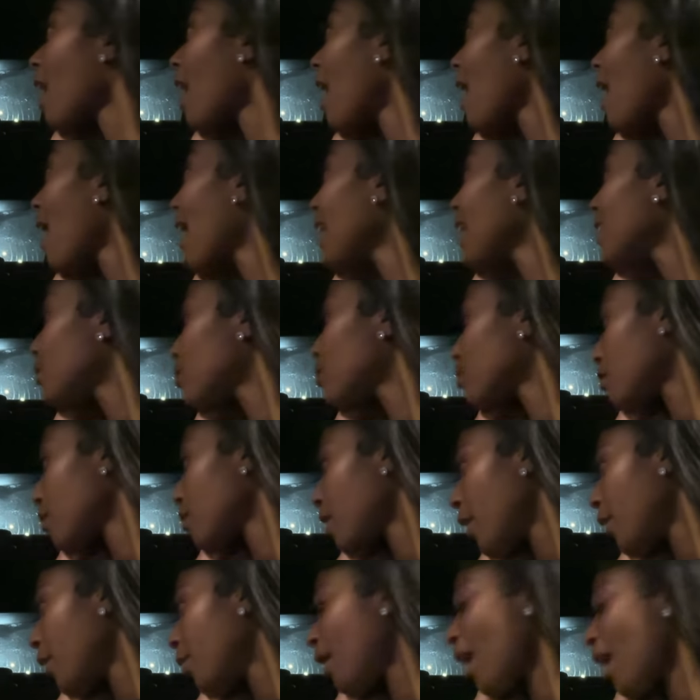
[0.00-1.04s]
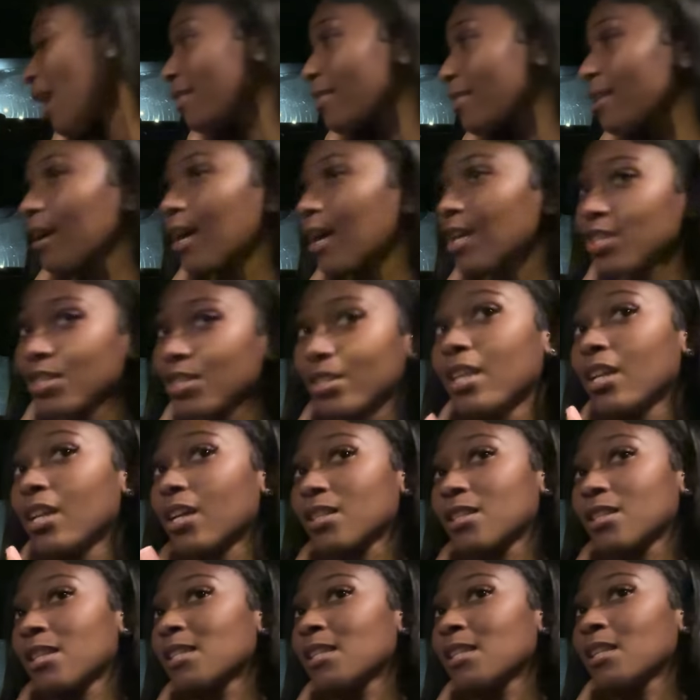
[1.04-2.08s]
I do not know. I think I just did it
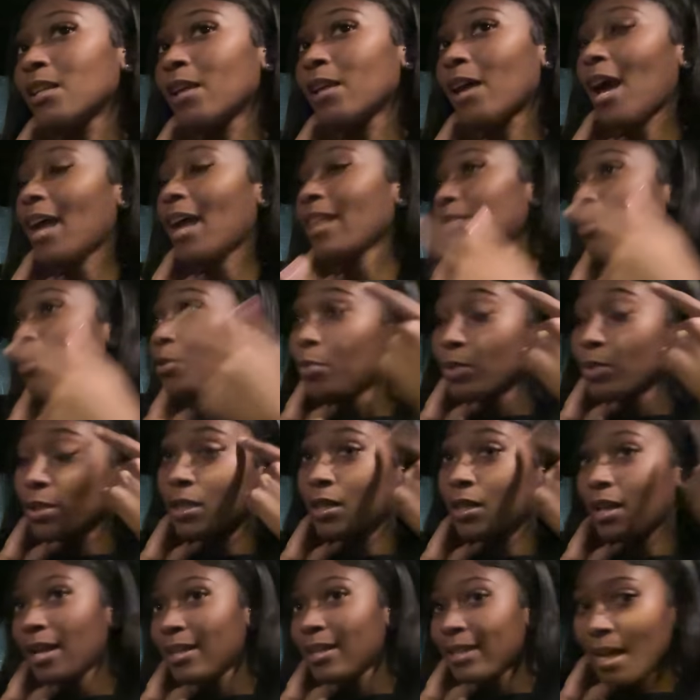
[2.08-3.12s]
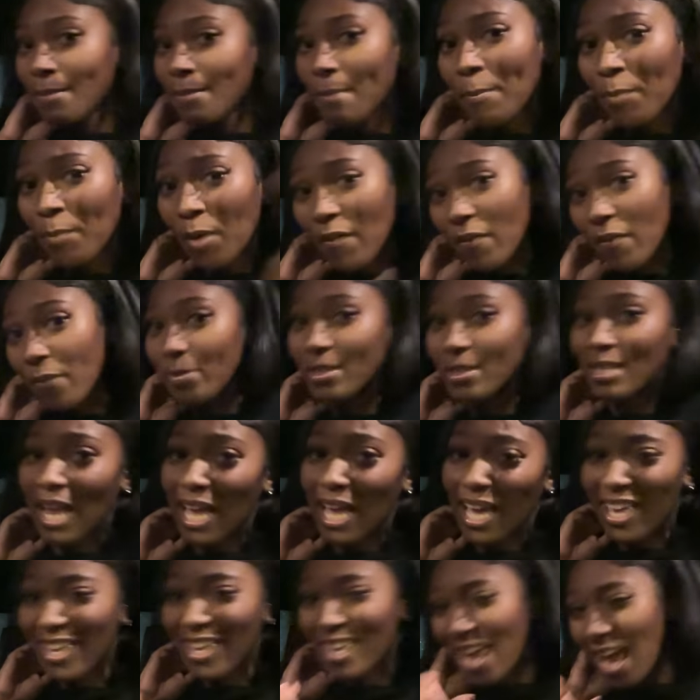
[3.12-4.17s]
because I thought it was a good idea. My boyfriend was like,
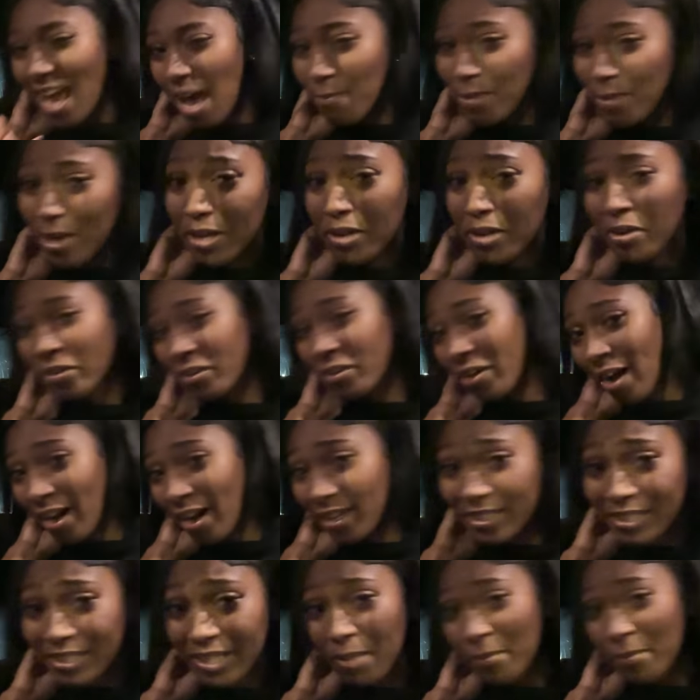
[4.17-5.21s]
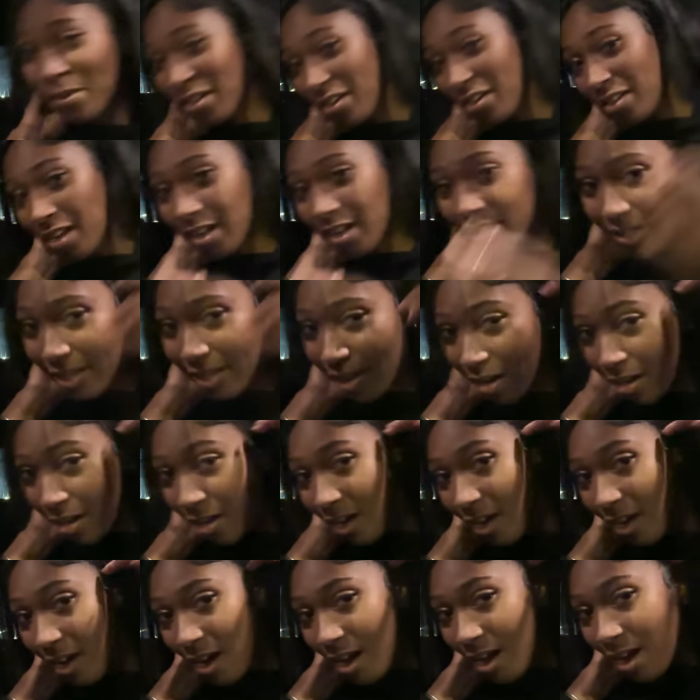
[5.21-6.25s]
yeah, it'd be a good idea. It'd be a good idea.
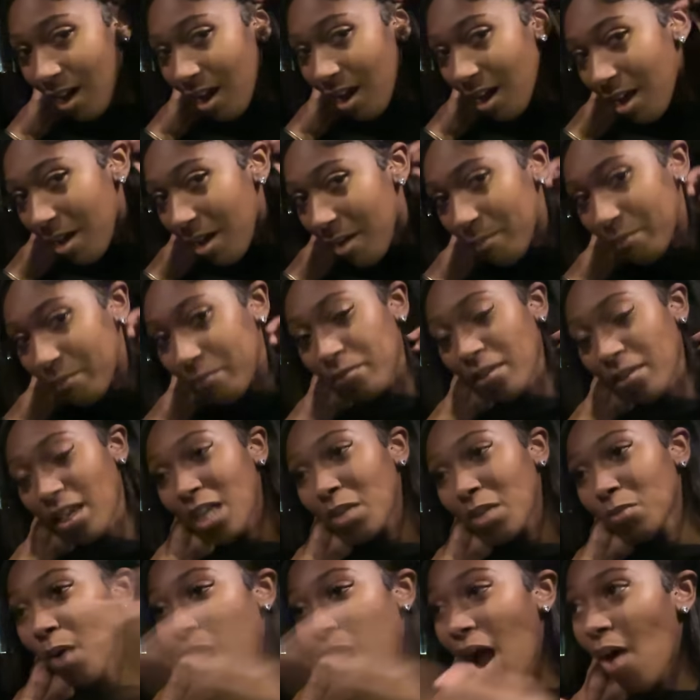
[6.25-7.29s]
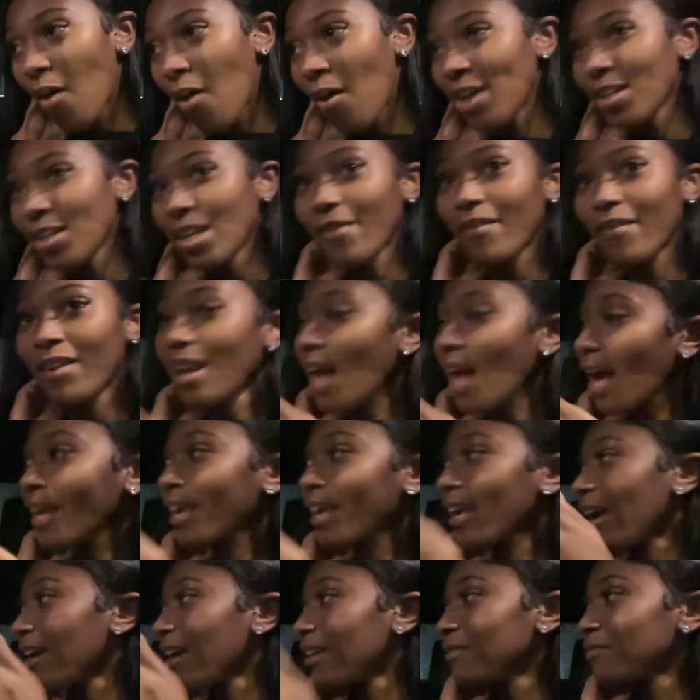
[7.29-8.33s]
Meanwhile, I don't even like
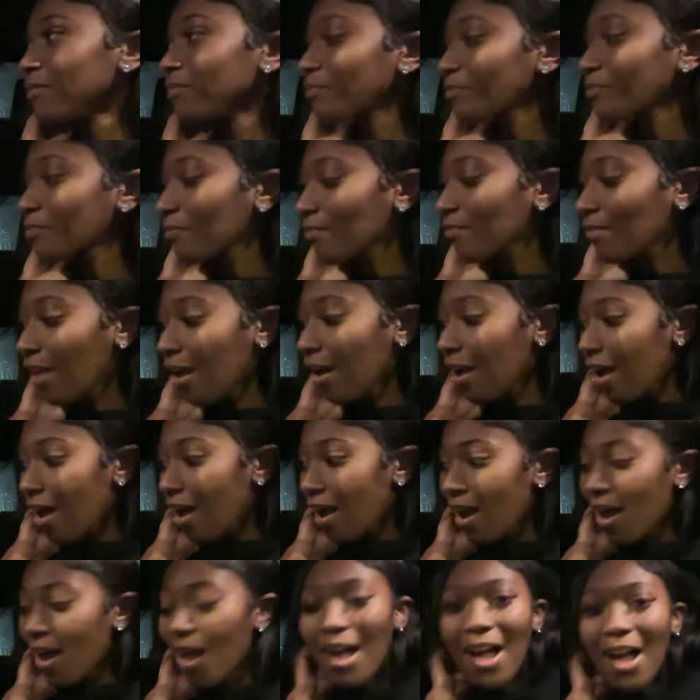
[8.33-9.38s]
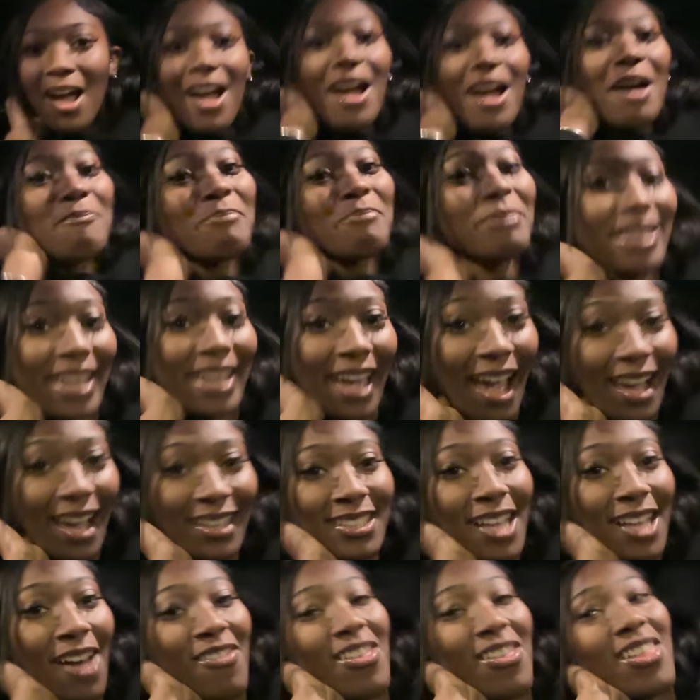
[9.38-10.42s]
it. But yes,
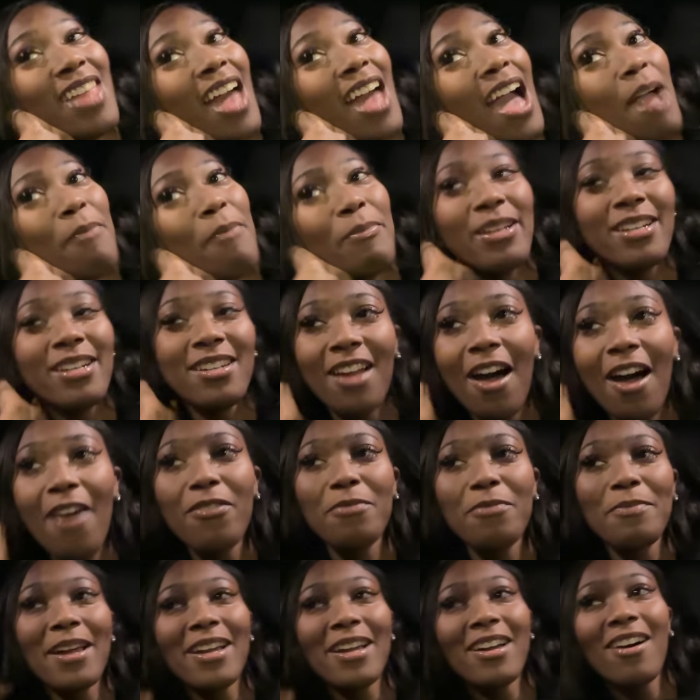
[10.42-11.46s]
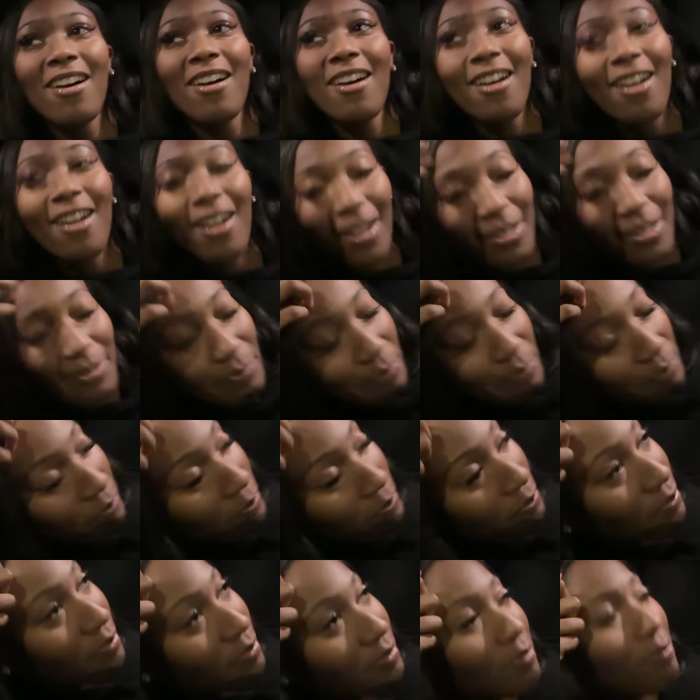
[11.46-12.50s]
other than that, I'm in love with my car.
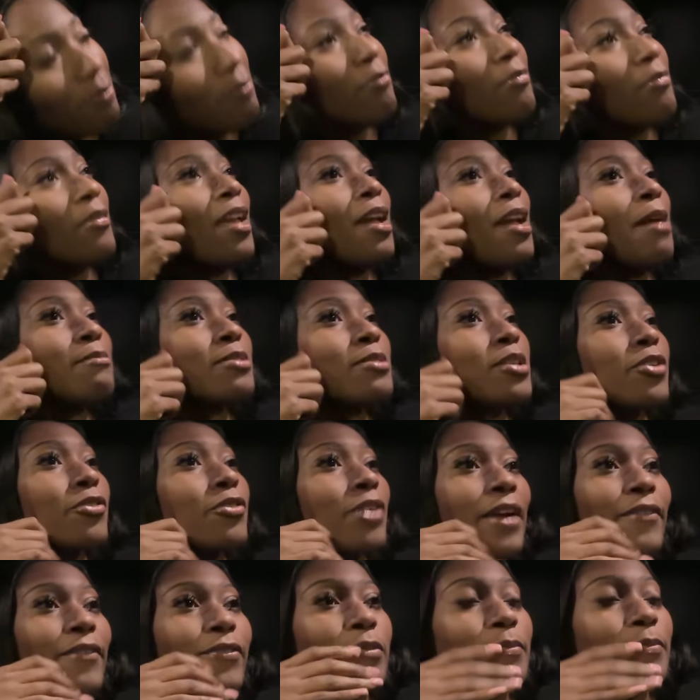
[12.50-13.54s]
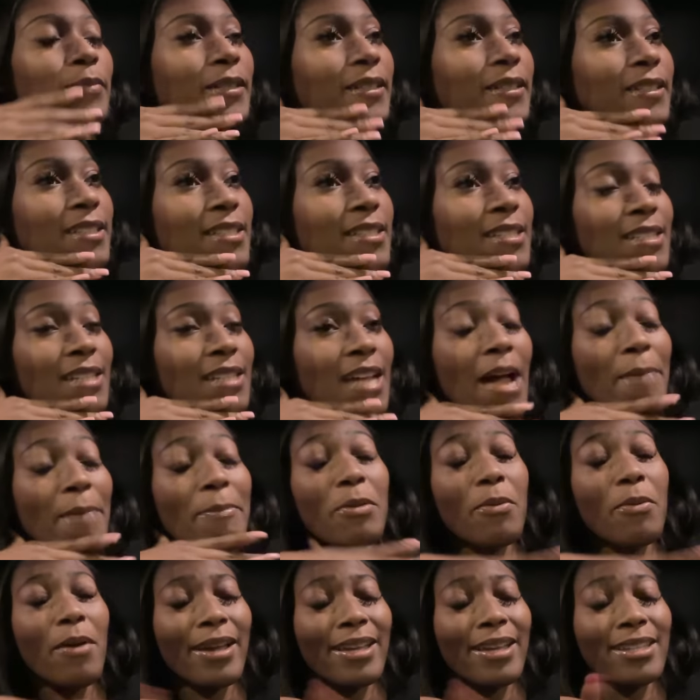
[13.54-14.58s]
I'm so grateful because I be
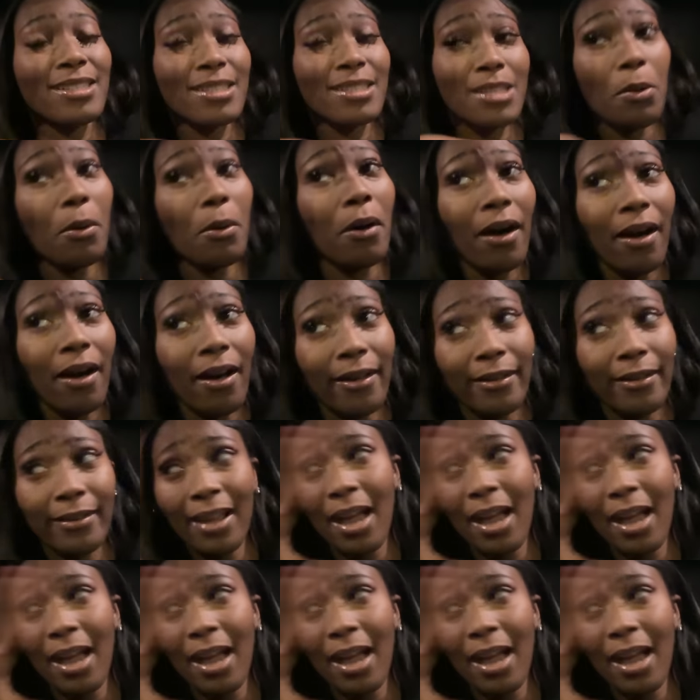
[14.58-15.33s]
working so hard.